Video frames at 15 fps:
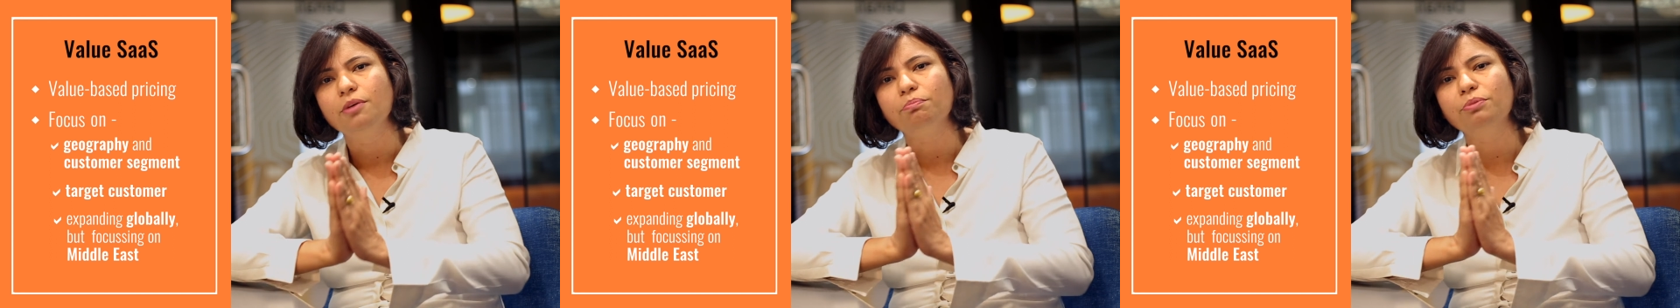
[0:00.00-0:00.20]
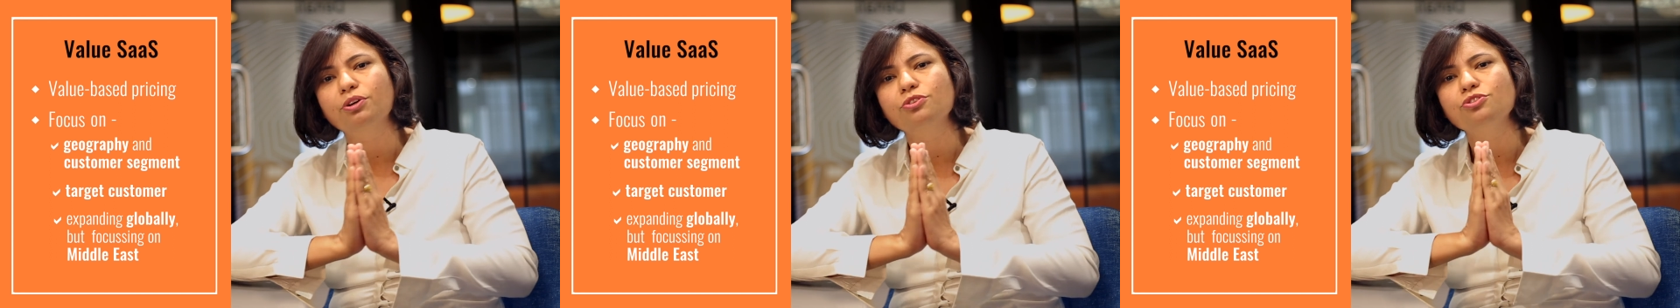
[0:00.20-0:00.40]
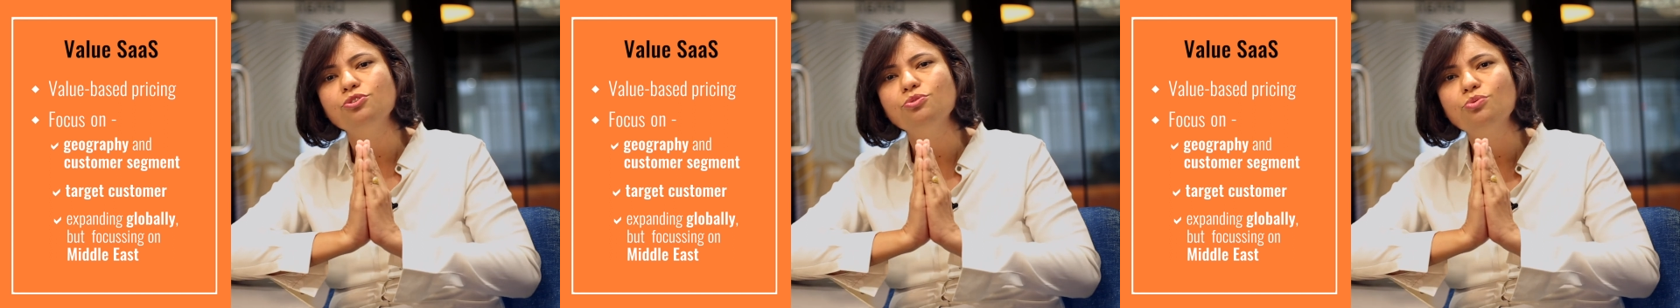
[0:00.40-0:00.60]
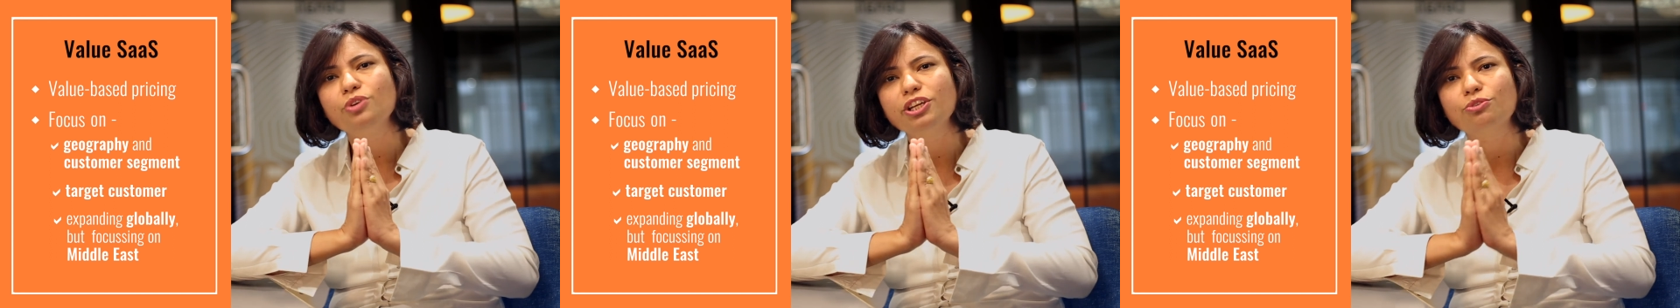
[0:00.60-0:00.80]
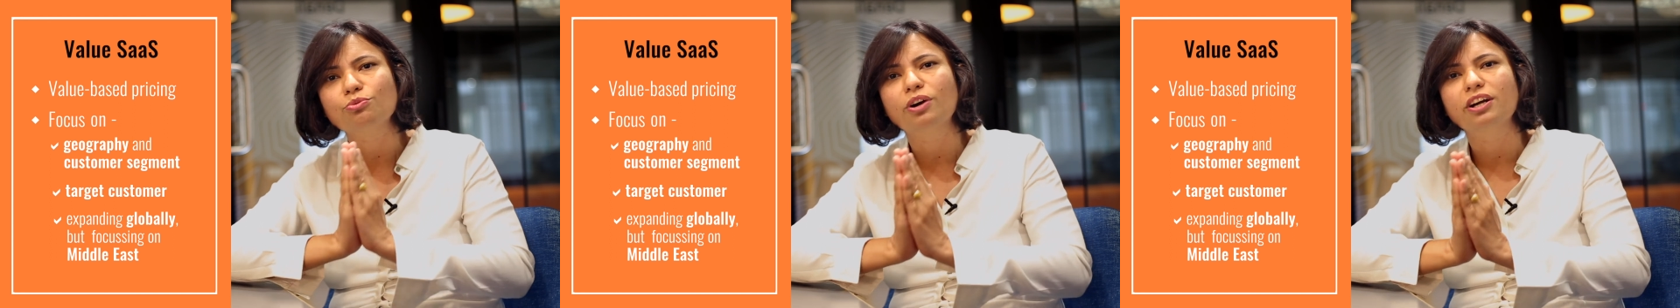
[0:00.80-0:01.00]
because you
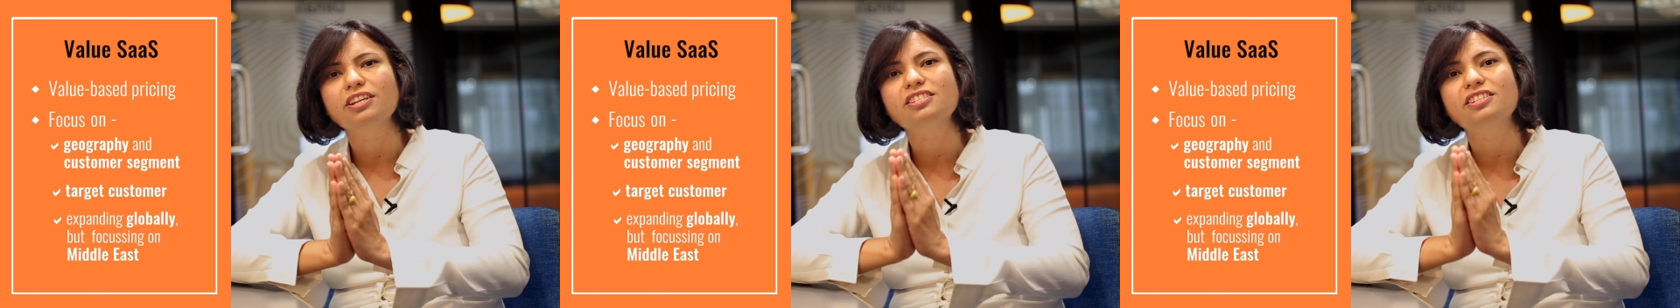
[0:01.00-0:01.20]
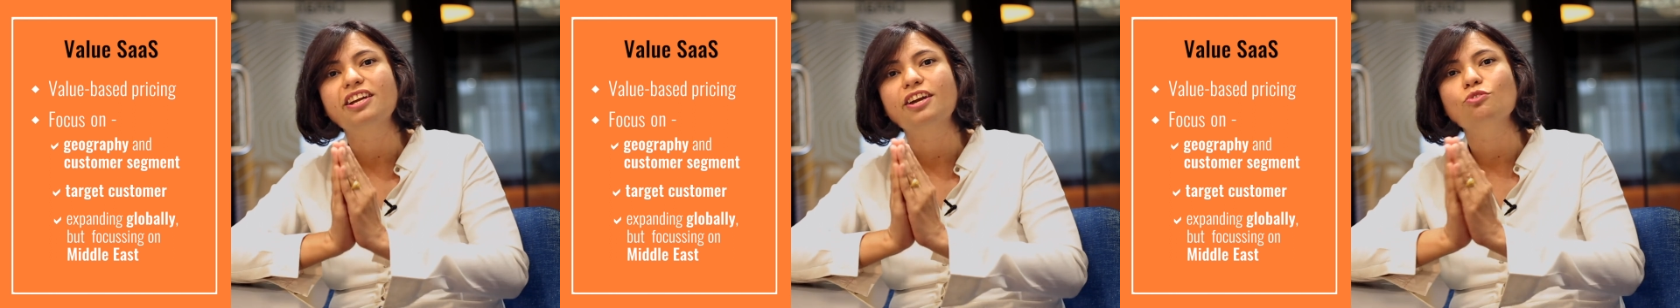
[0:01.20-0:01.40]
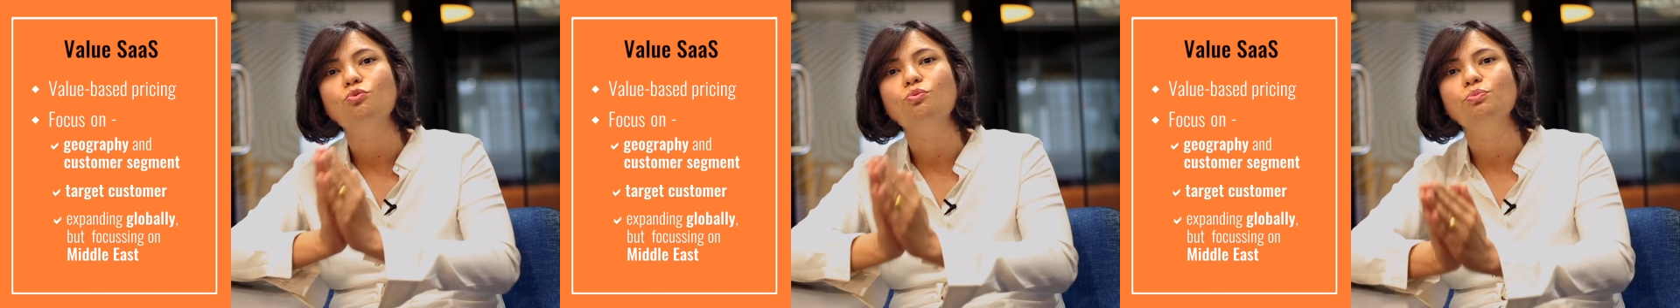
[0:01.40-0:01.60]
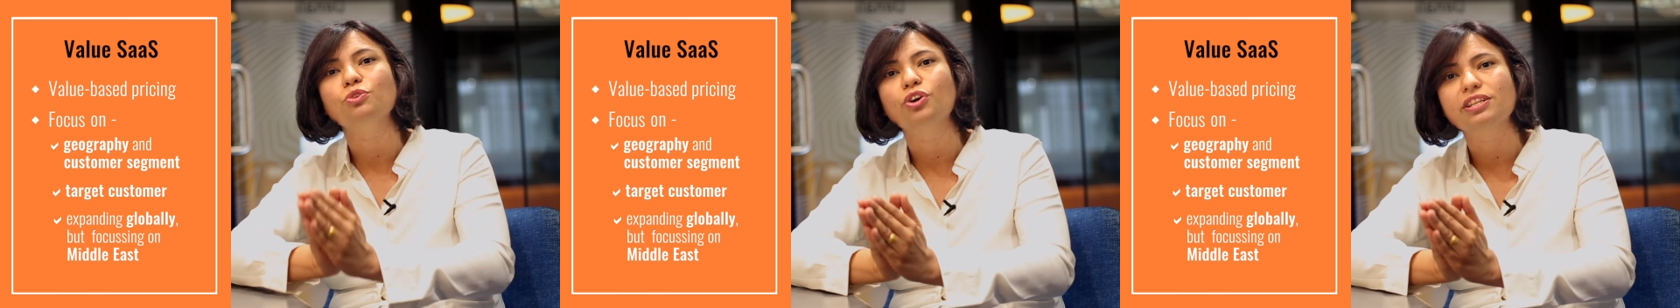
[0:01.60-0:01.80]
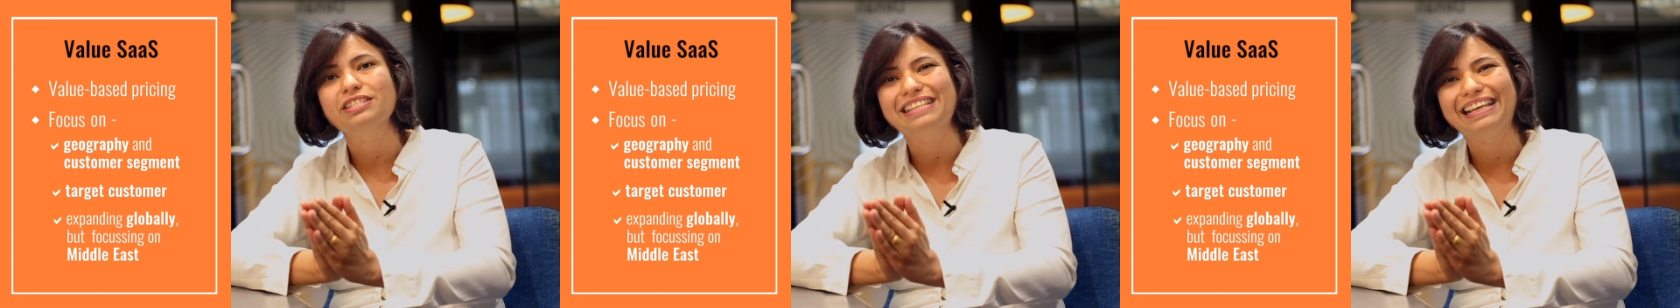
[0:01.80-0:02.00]
need to understand whom
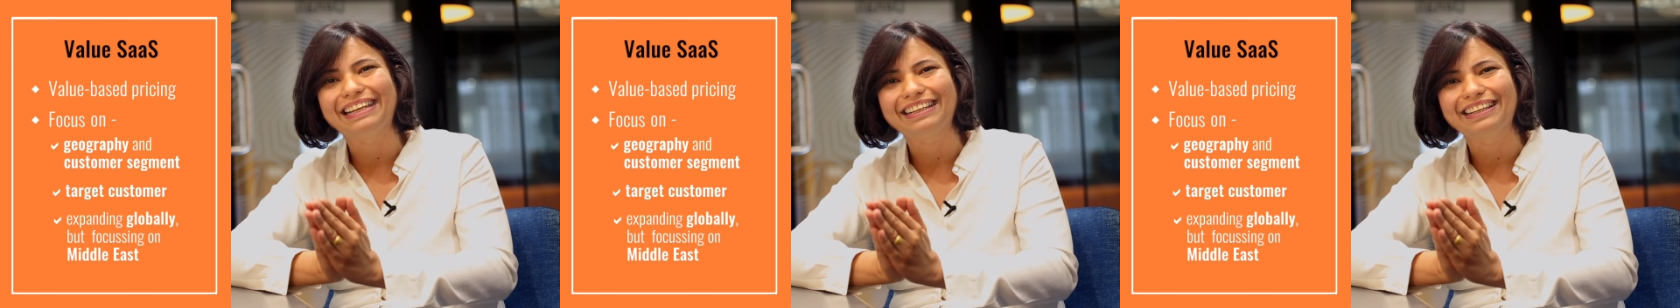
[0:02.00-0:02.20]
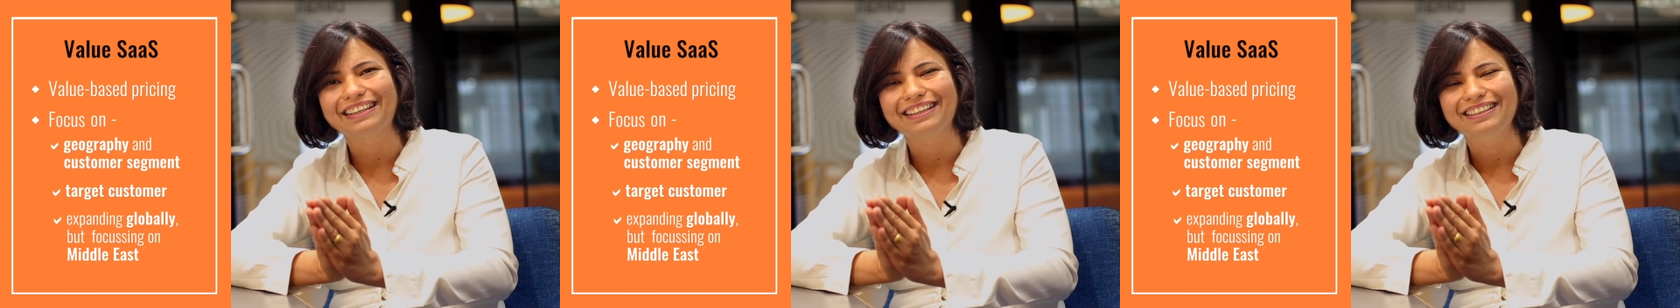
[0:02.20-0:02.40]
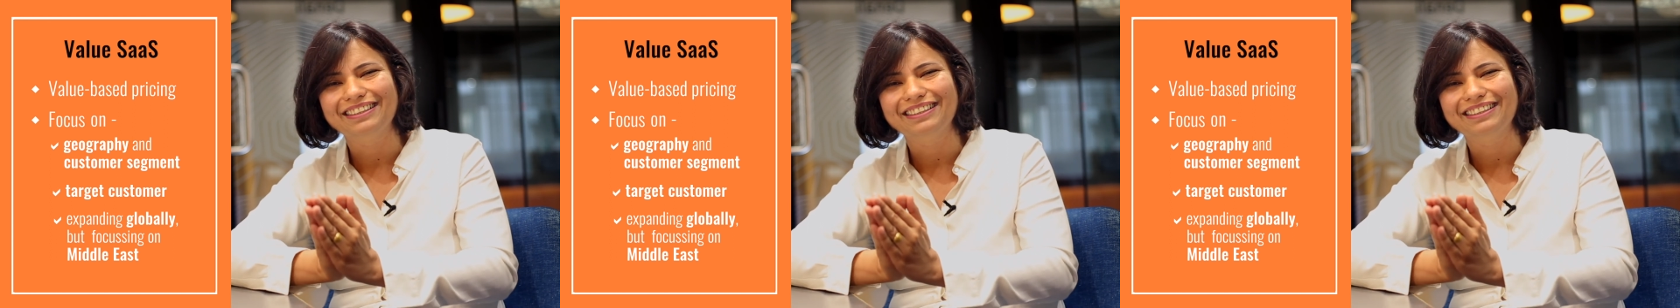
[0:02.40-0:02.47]
you are selling.